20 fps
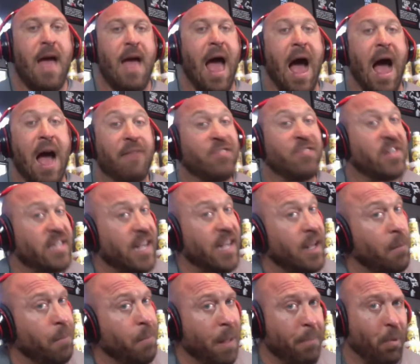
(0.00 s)
I've
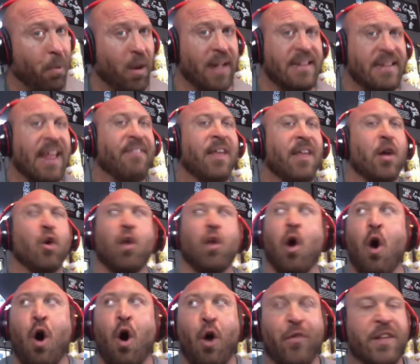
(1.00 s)
seen people like that. They go to
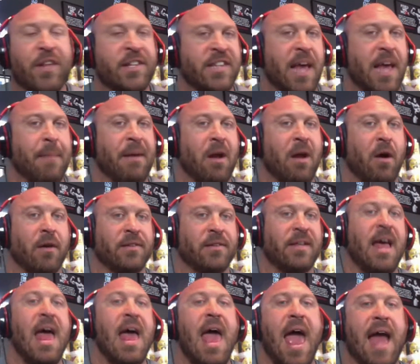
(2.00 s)
all the seminars
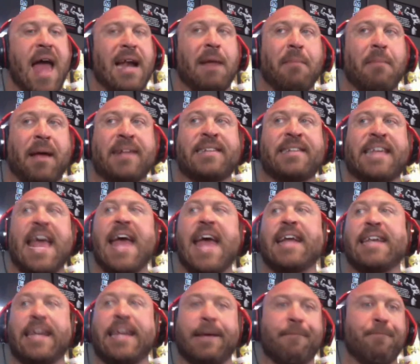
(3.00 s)
and I'm like,
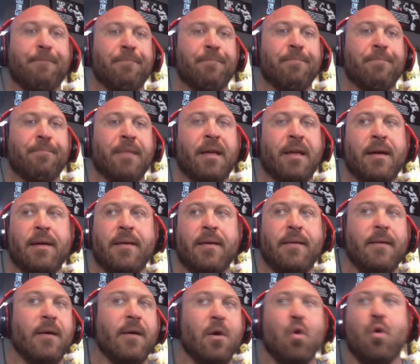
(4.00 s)
Sandy,
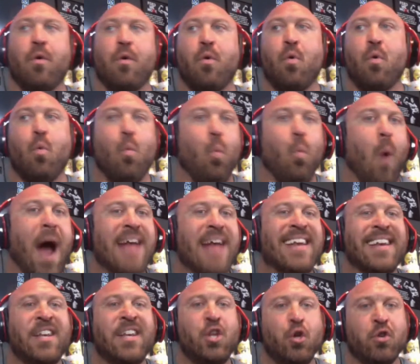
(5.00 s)
why
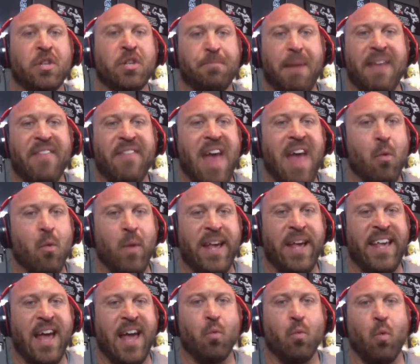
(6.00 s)
didn't you spend that
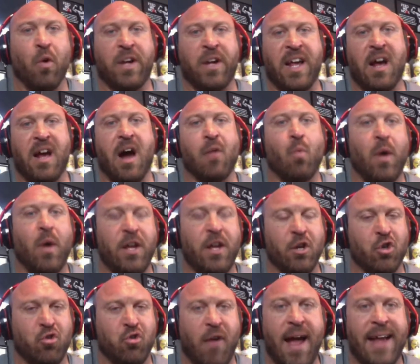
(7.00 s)
weekend working on what you're
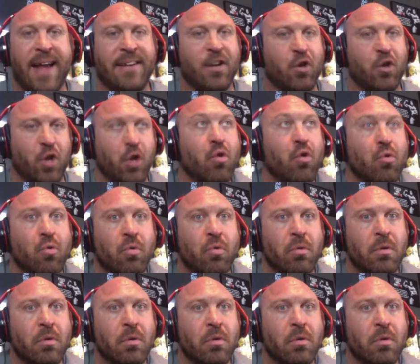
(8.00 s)
trying to do?